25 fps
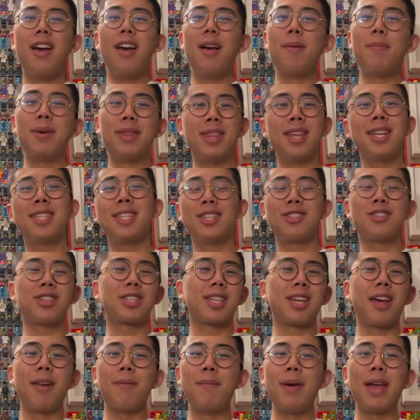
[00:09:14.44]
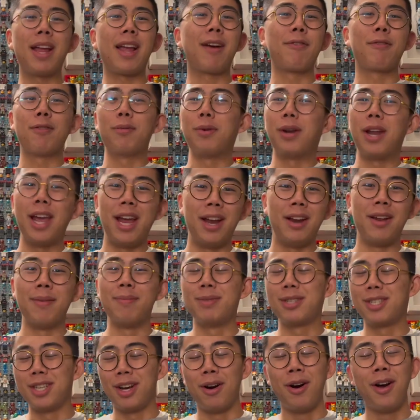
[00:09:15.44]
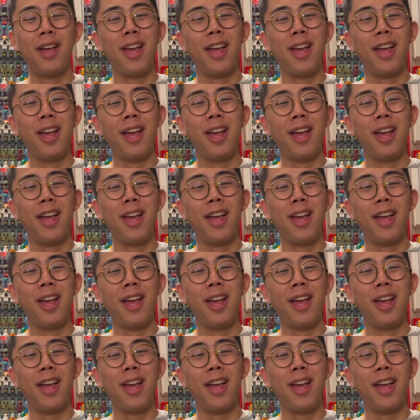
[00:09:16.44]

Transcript: but this is just going to make everyone hate him. So